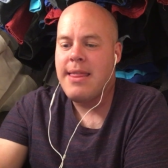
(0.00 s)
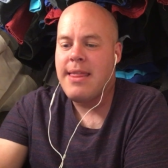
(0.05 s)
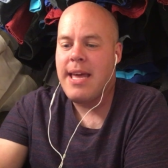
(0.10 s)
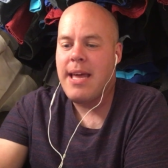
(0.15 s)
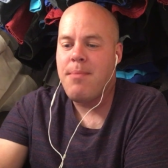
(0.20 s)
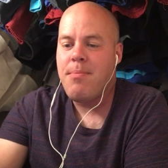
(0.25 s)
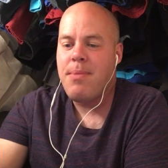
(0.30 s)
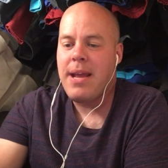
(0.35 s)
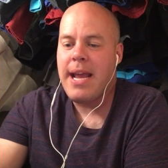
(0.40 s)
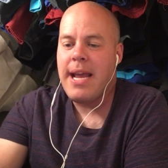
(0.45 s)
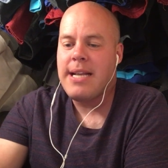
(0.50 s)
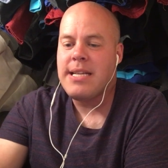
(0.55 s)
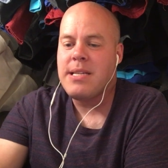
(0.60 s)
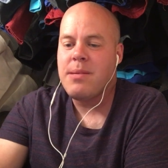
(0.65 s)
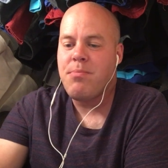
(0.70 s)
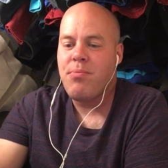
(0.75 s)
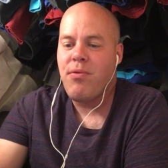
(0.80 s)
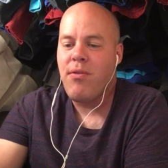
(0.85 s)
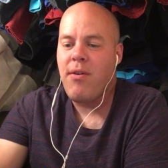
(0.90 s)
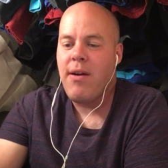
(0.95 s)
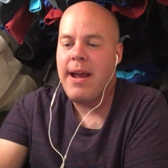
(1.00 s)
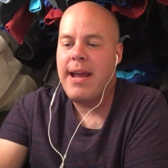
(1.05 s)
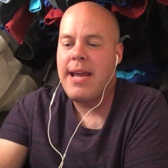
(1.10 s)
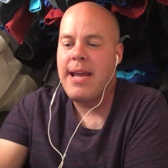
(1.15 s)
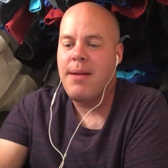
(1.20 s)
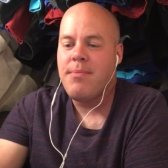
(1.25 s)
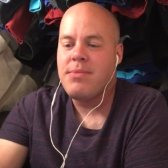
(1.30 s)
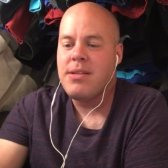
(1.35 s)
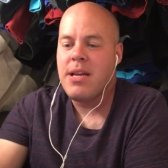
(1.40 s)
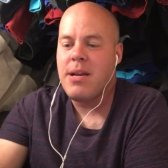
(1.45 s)
they began to pray
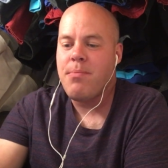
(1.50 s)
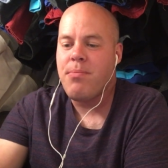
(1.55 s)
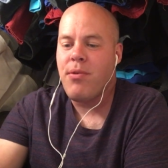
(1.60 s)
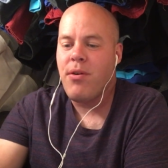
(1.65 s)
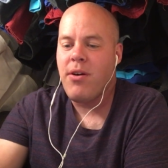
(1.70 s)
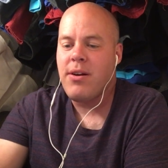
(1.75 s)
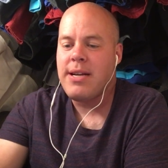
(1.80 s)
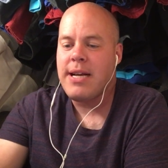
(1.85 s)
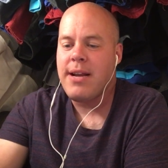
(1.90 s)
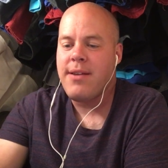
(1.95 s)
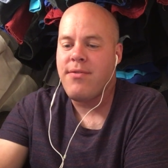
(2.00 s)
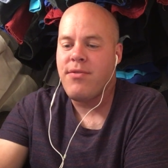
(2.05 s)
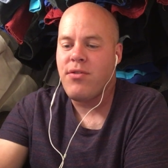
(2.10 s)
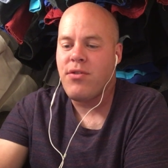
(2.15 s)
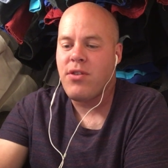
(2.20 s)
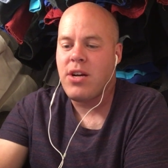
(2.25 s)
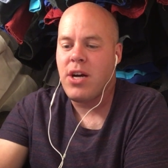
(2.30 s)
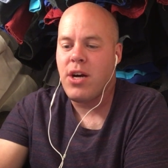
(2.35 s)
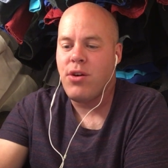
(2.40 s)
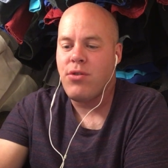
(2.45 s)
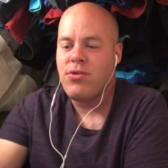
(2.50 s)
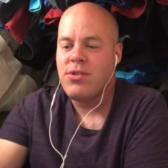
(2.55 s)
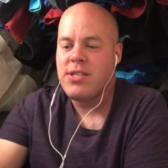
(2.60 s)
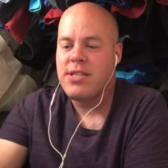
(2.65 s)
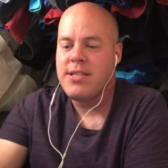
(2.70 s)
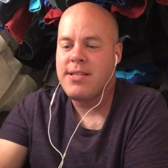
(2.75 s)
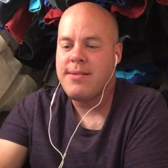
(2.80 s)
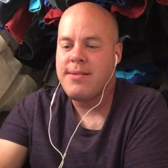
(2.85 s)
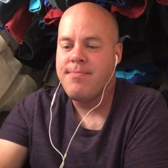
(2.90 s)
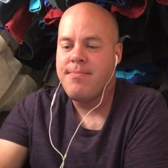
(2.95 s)
him to depart out of their
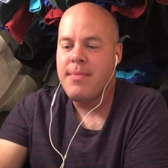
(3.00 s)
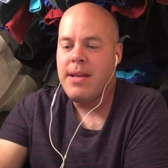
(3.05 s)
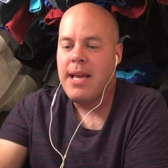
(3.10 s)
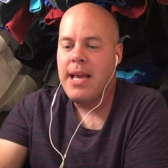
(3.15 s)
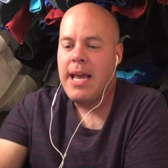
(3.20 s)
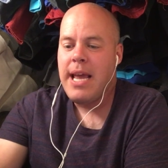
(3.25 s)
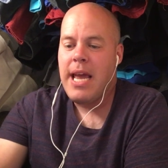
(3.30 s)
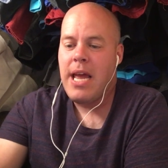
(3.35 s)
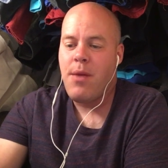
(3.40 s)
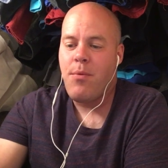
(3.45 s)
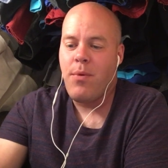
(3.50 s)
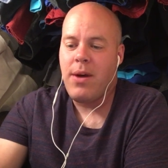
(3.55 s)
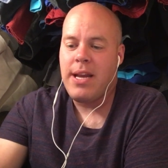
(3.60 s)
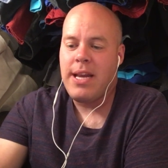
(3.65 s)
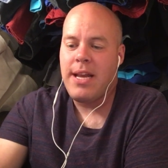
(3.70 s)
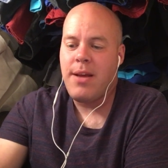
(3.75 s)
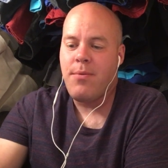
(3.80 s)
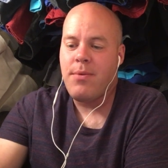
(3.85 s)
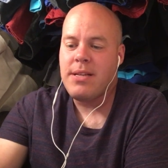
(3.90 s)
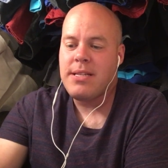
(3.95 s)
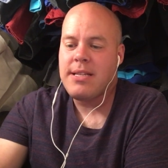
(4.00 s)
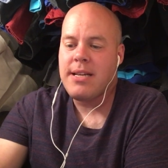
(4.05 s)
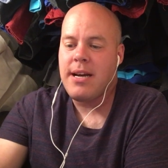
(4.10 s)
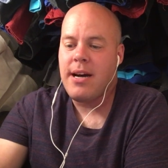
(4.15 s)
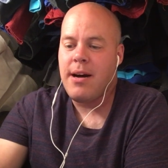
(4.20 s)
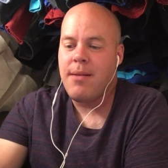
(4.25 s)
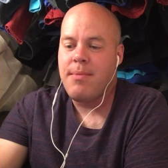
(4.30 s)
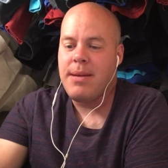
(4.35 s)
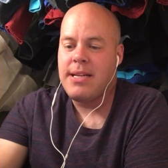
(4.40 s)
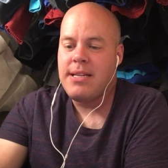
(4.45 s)
coasts. And when he was
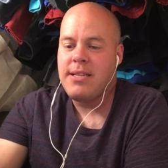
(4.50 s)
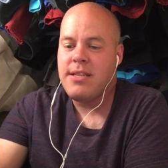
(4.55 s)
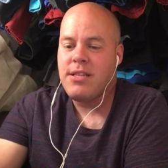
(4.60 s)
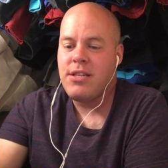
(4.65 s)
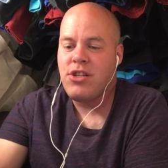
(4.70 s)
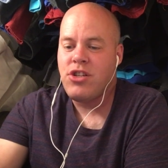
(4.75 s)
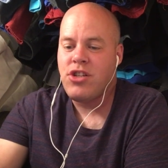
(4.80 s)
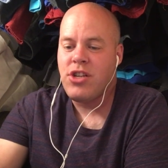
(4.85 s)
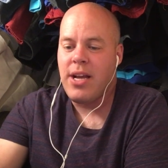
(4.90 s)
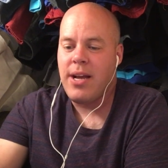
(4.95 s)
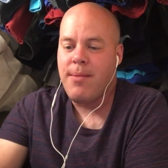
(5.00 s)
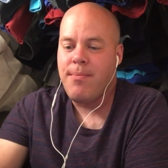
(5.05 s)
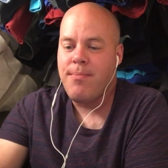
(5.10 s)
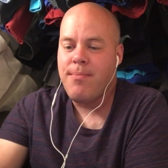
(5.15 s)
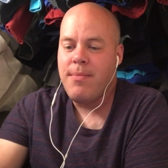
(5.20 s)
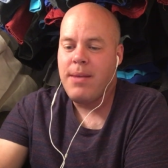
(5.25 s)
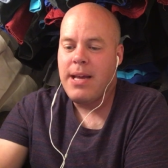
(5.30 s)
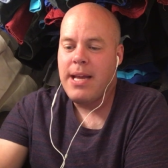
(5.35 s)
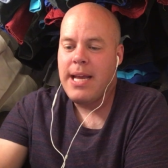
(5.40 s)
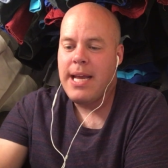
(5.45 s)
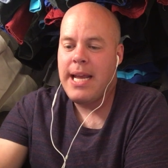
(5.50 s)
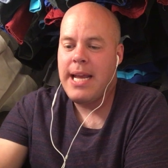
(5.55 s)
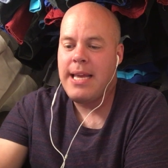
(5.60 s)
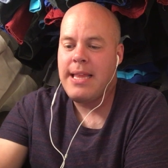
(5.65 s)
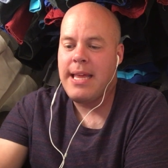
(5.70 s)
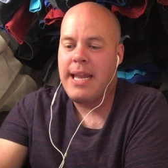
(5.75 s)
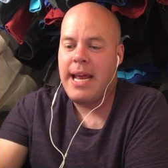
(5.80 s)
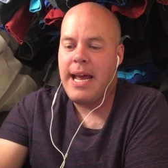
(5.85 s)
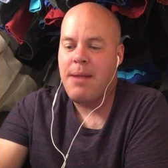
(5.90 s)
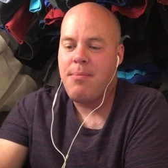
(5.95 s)
come into the ship, he
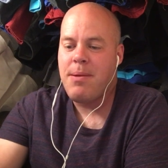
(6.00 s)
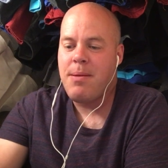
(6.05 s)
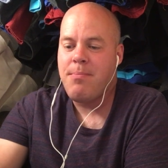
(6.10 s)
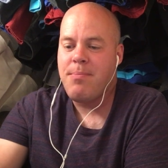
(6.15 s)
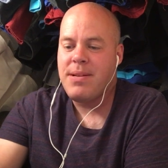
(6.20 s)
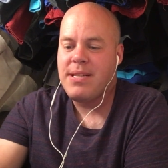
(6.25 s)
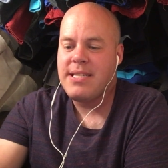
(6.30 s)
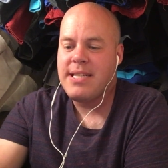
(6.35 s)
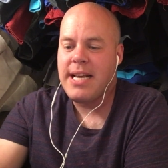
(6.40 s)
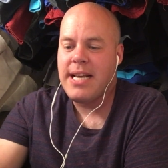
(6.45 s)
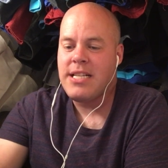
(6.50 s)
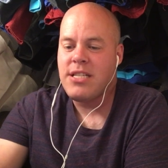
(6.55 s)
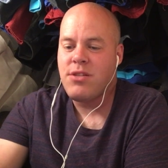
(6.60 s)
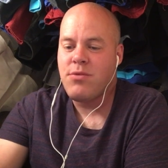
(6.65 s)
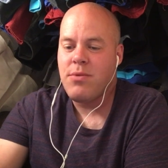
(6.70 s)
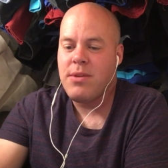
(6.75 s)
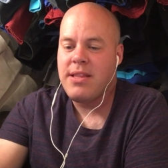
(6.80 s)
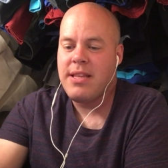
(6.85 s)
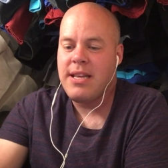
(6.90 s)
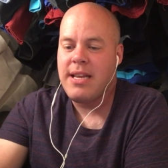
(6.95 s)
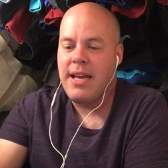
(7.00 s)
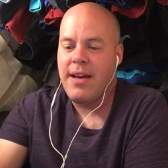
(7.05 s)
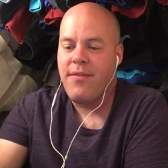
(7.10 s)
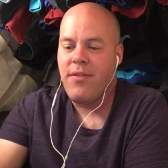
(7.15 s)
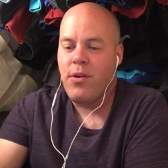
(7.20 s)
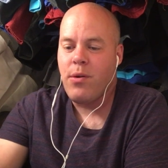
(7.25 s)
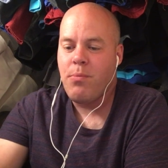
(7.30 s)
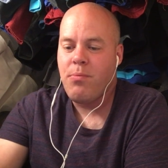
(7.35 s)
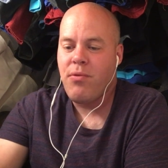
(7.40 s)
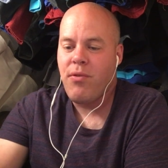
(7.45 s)
that had been possessed with the
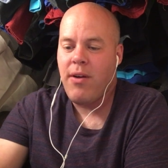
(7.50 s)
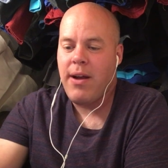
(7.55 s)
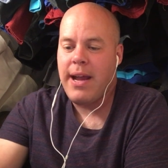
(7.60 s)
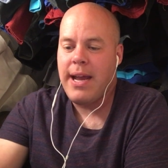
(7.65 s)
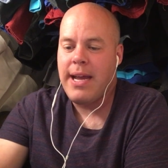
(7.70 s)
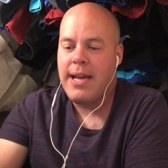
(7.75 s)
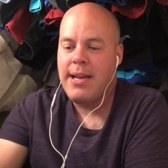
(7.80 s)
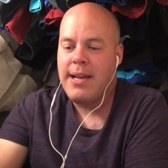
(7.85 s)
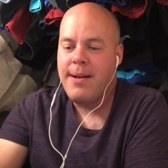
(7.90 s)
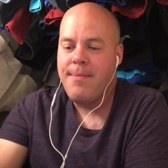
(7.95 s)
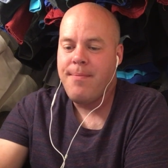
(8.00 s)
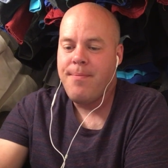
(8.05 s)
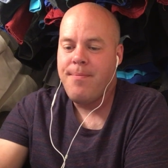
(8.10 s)
devil prayed